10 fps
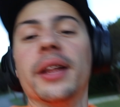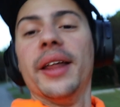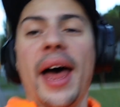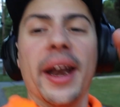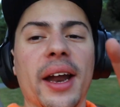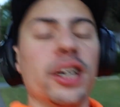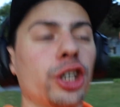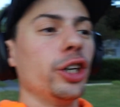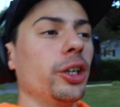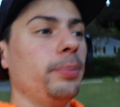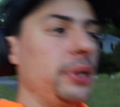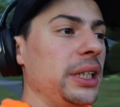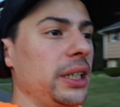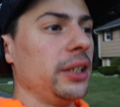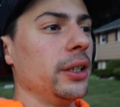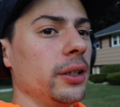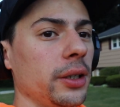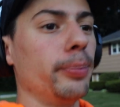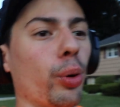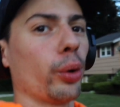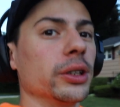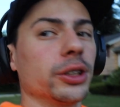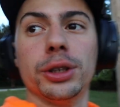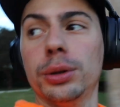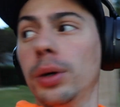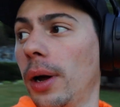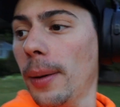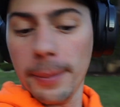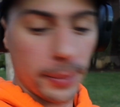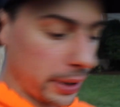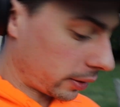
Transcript: that could be important to me.